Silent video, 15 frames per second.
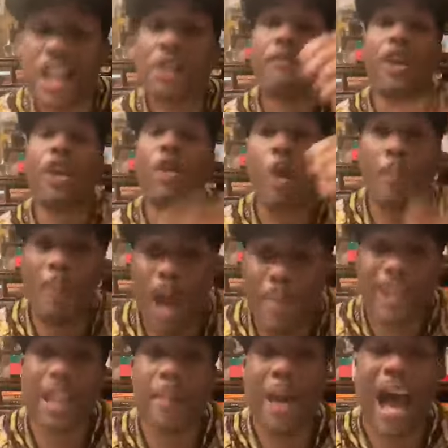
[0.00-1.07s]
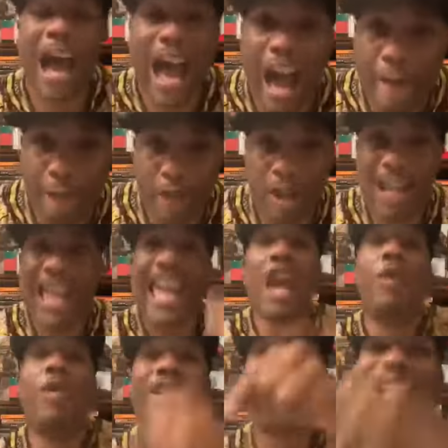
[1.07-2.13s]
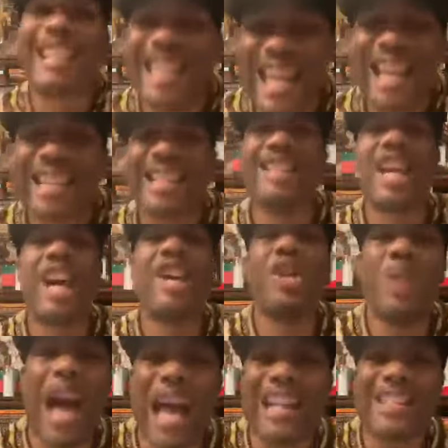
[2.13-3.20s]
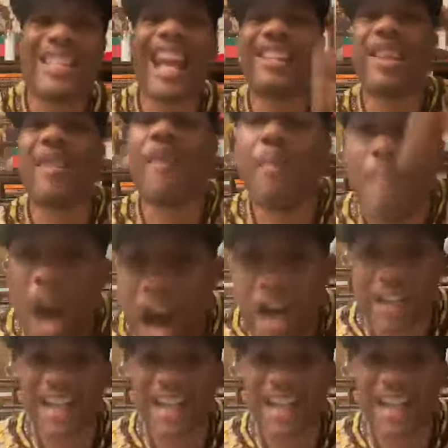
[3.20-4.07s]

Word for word: for the Republic of Biafra, it was the citizens of the United States of America,